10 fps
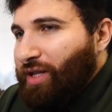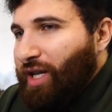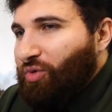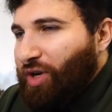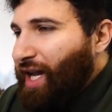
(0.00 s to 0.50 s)

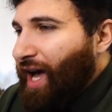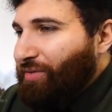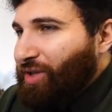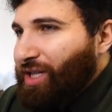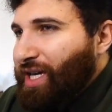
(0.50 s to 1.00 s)
Like, we're going to
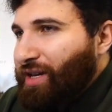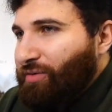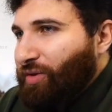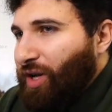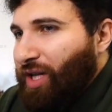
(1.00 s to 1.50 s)
have to
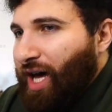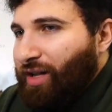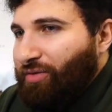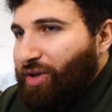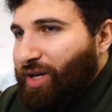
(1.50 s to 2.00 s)
leave a lot
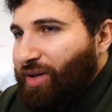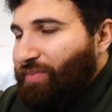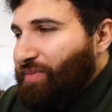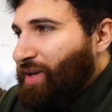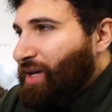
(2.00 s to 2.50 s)
of the